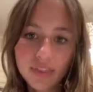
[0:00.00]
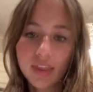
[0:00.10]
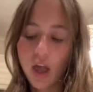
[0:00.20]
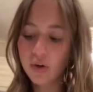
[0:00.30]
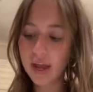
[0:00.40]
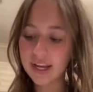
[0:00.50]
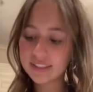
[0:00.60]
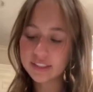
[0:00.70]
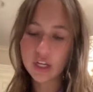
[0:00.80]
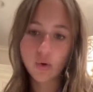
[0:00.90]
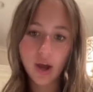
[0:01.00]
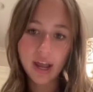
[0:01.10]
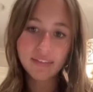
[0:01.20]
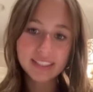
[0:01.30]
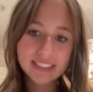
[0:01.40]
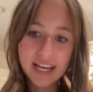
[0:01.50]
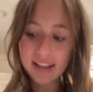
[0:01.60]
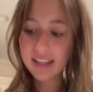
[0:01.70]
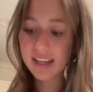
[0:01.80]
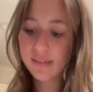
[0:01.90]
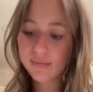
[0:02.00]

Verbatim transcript: Okay, so I have a salad,